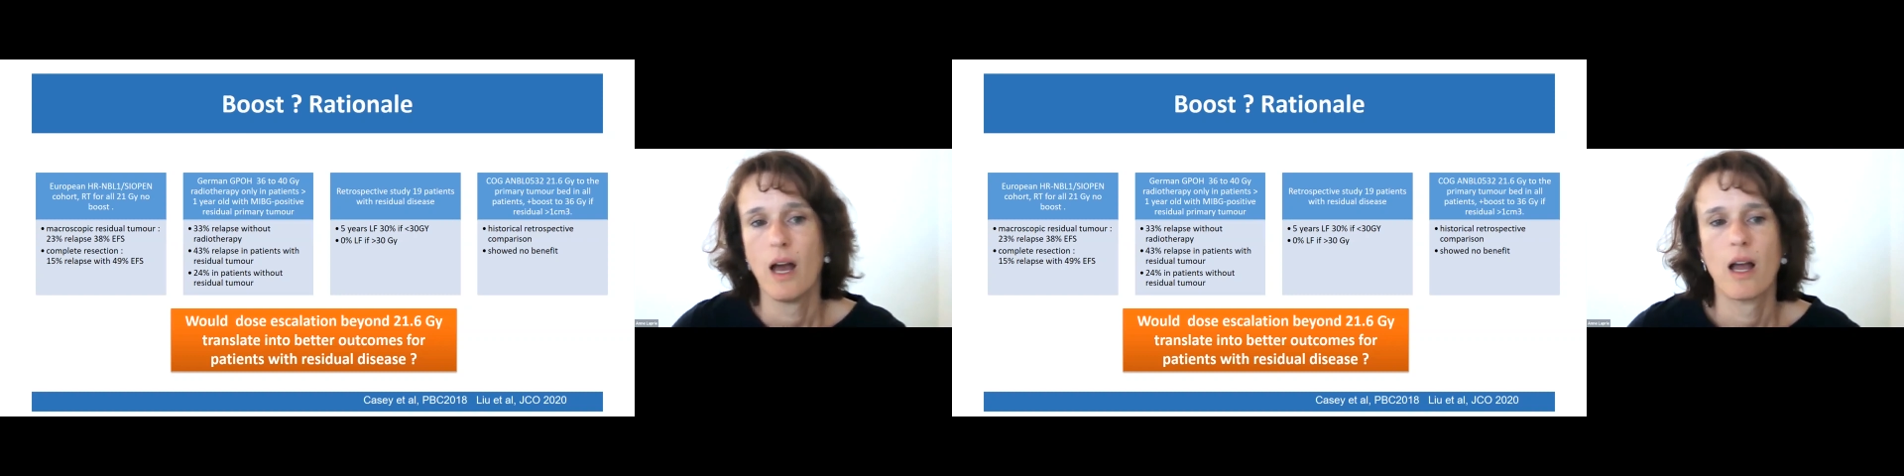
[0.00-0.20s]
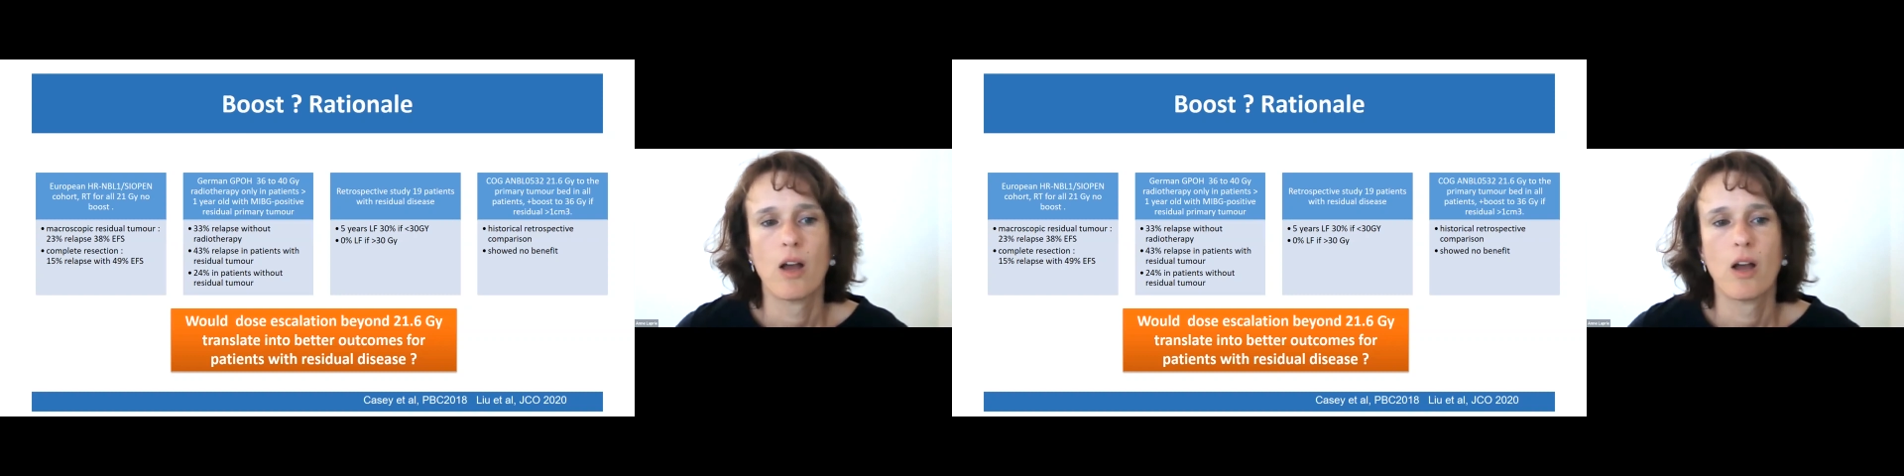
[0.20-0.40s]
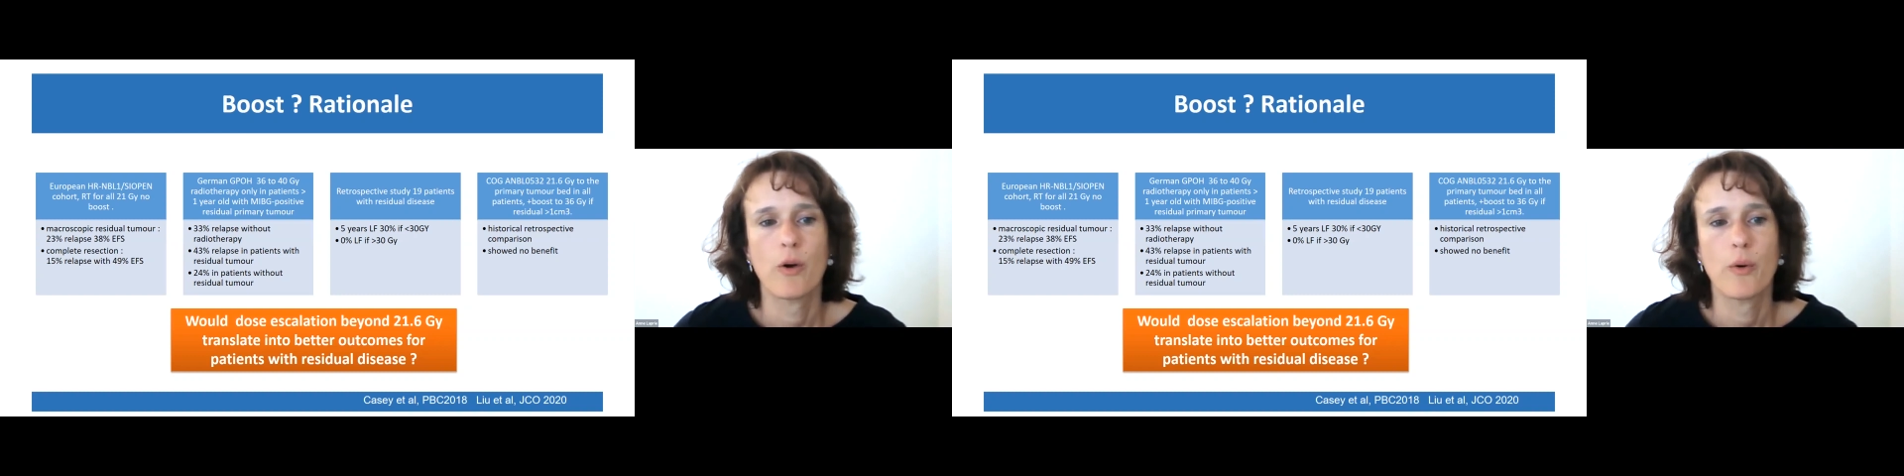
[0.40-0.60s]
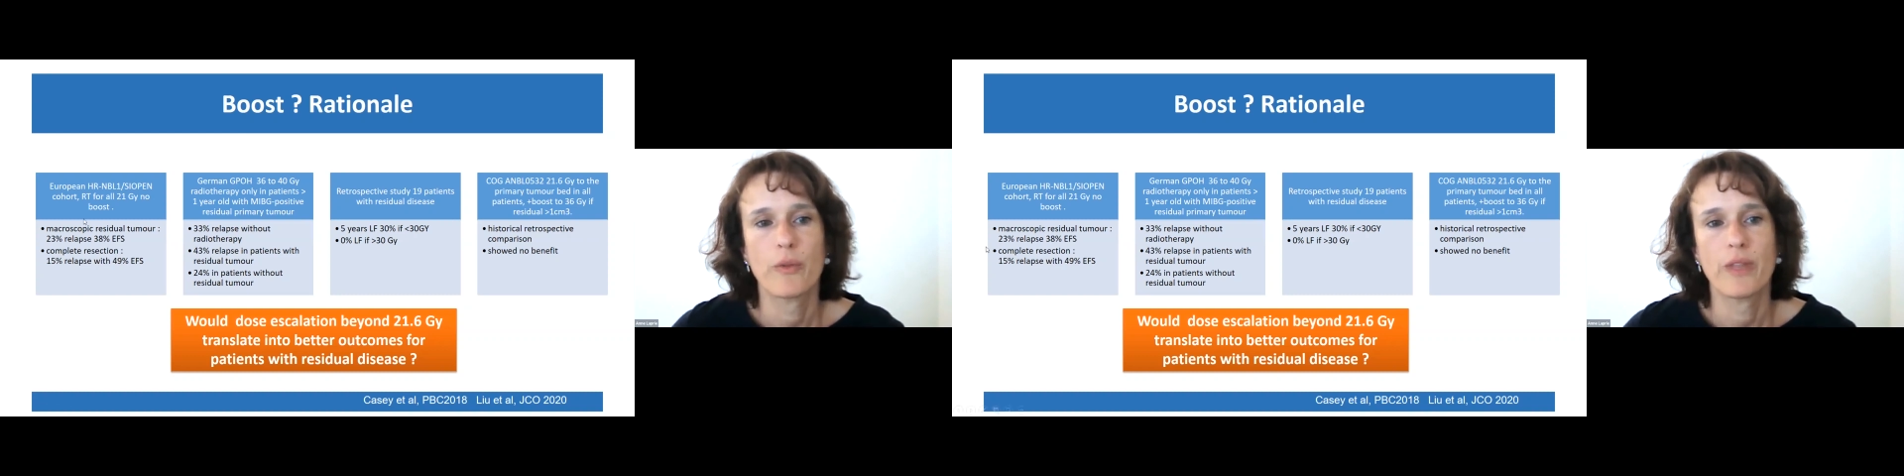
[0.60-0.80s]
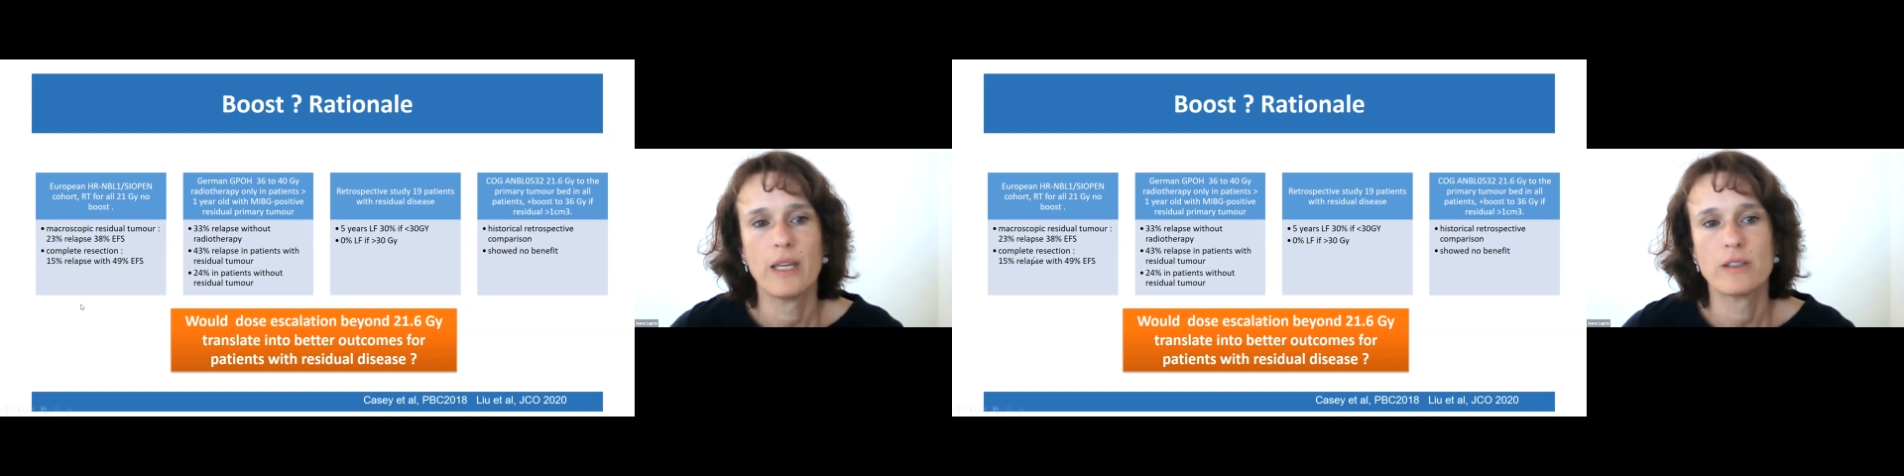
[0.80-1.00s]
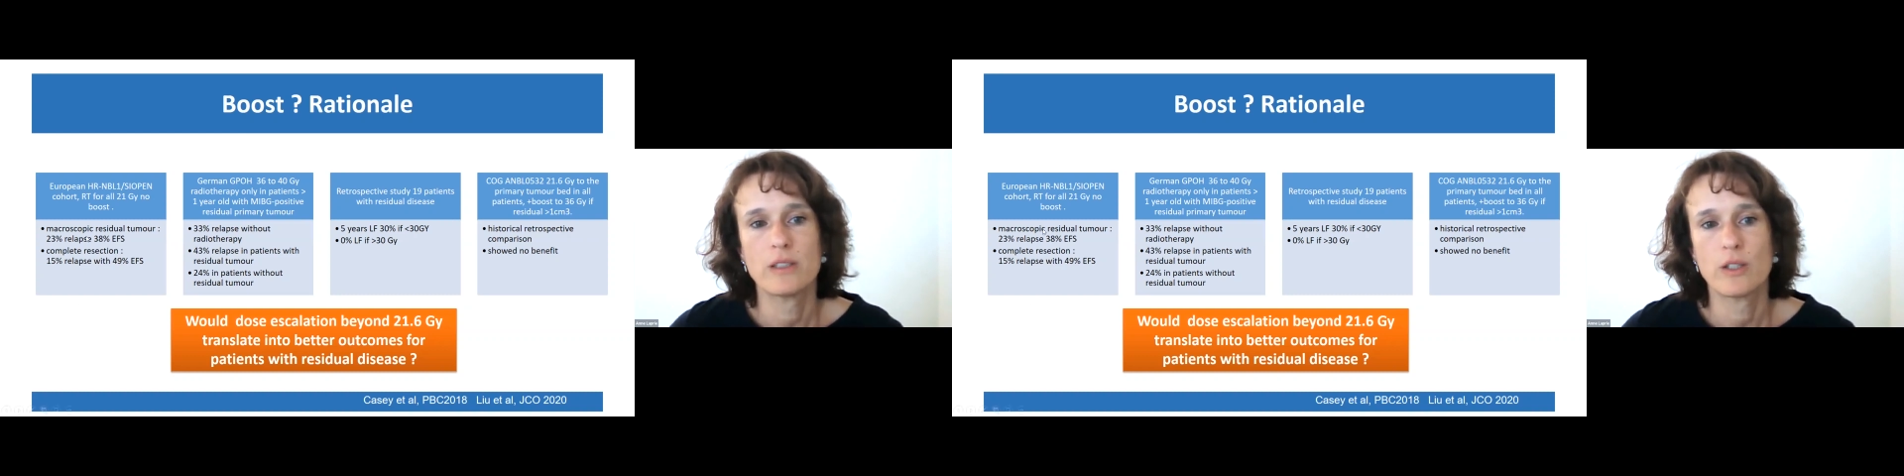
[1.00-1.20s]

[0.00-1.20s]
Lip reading: In